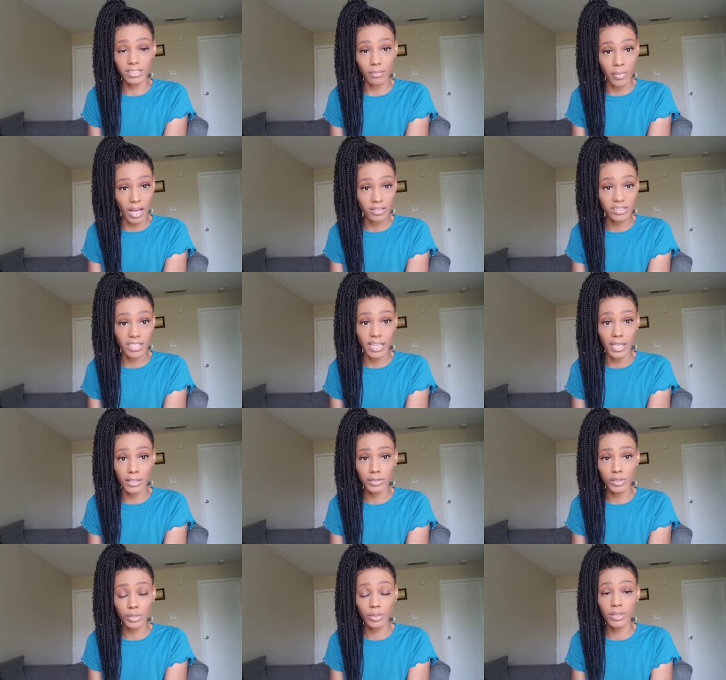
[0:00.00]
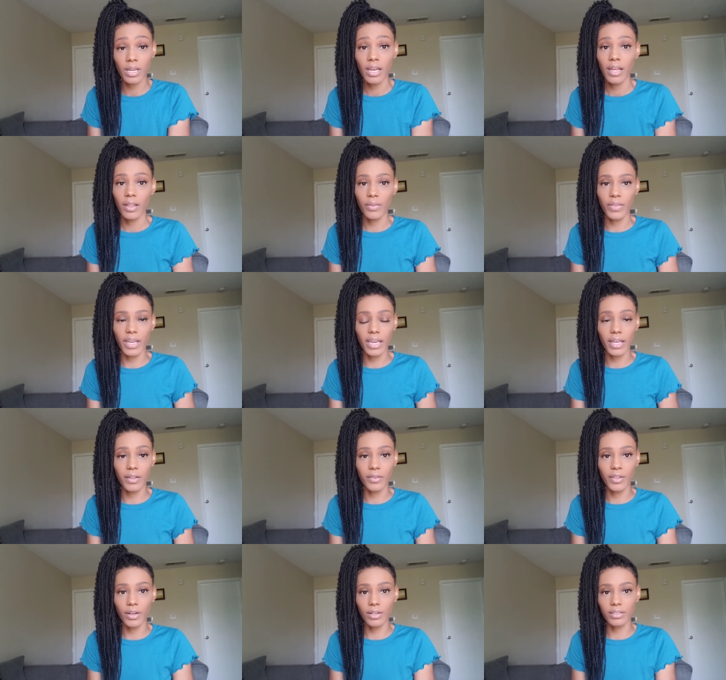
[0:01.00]
about to enter, then
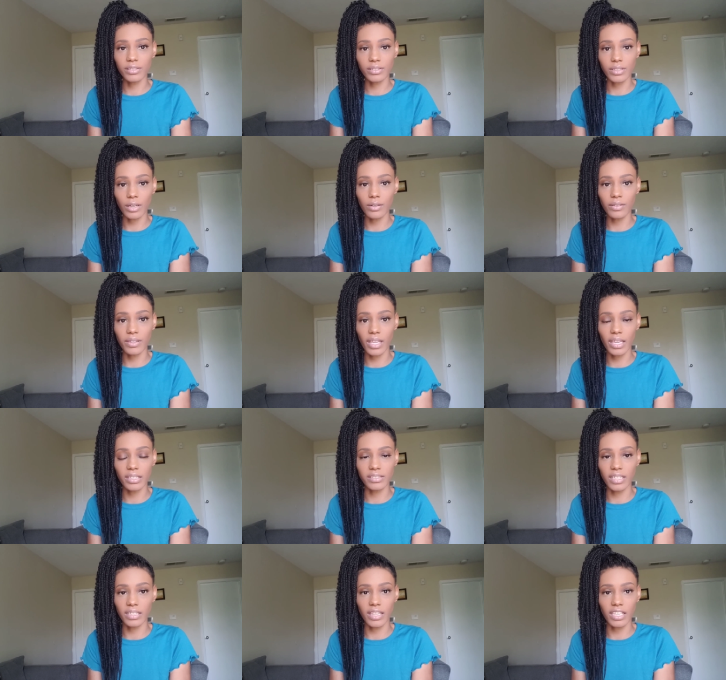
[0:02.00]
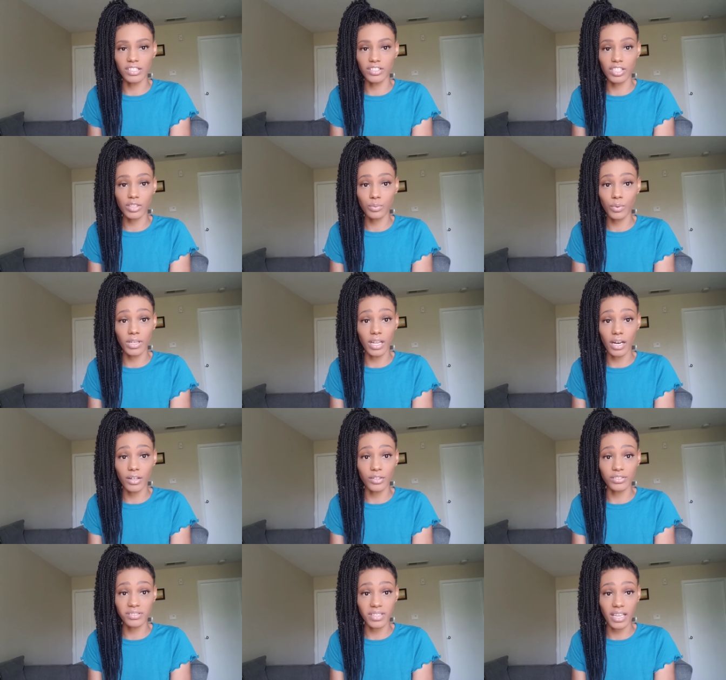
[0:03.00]
there are certain things that they just wouldn't
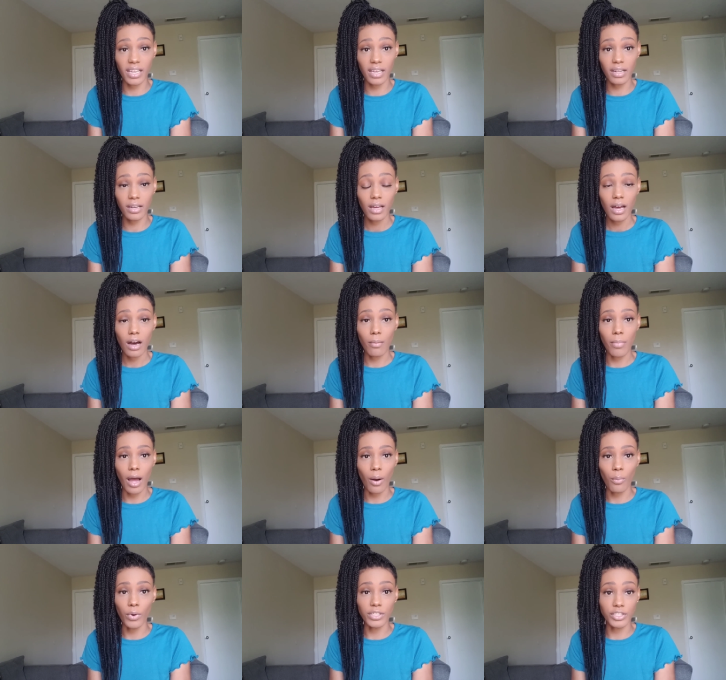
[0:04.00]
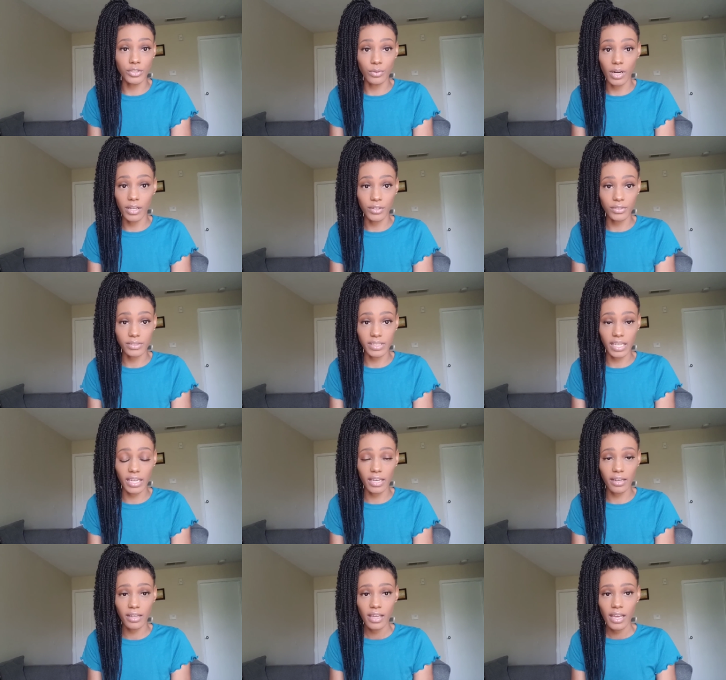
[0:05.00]
understand about what you
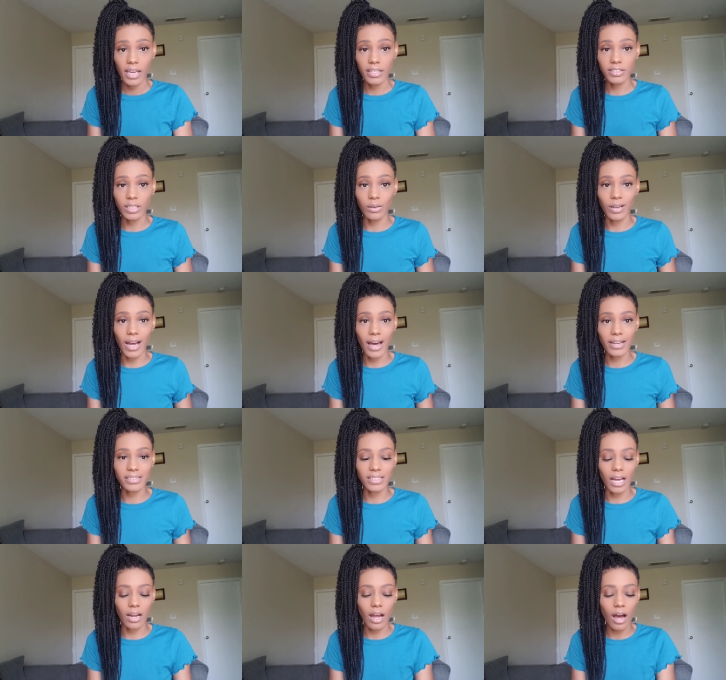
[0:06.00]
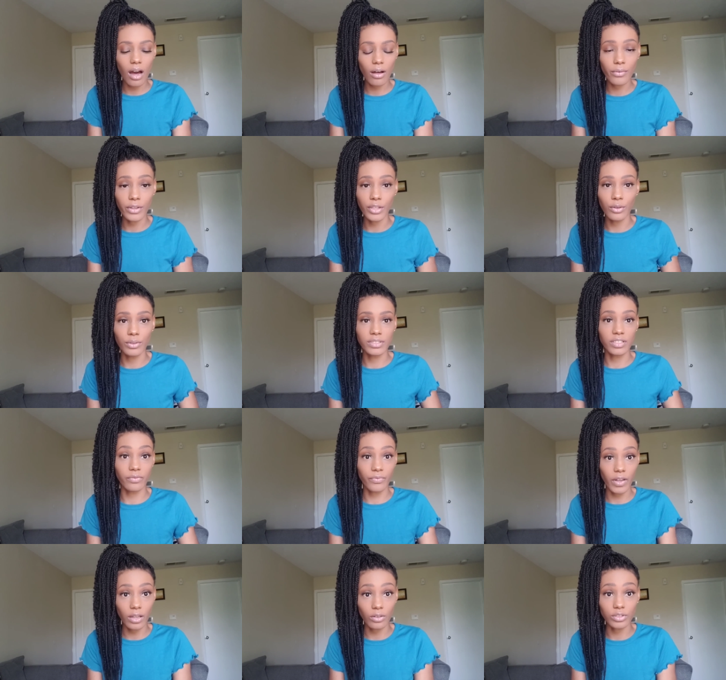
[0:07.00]
understand. And so God is not calling you into
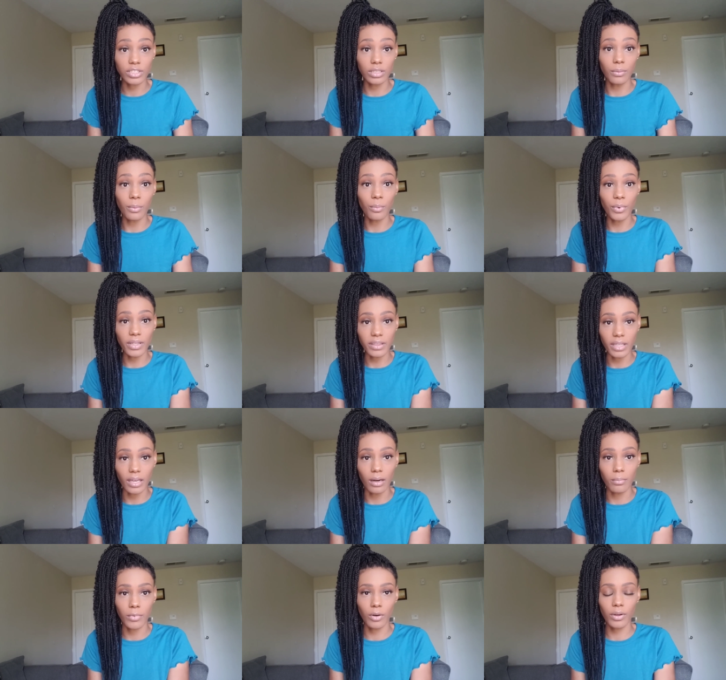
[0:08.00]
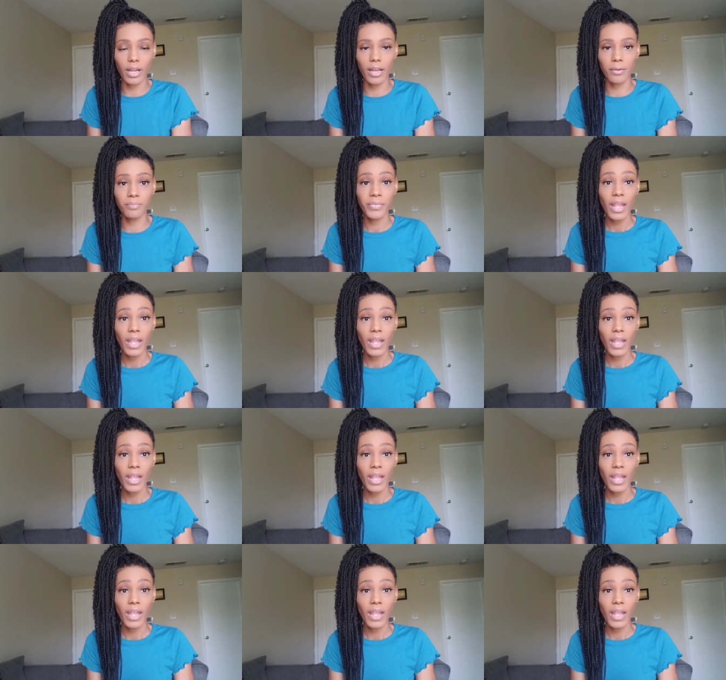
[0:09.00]
fellowship with them, okay?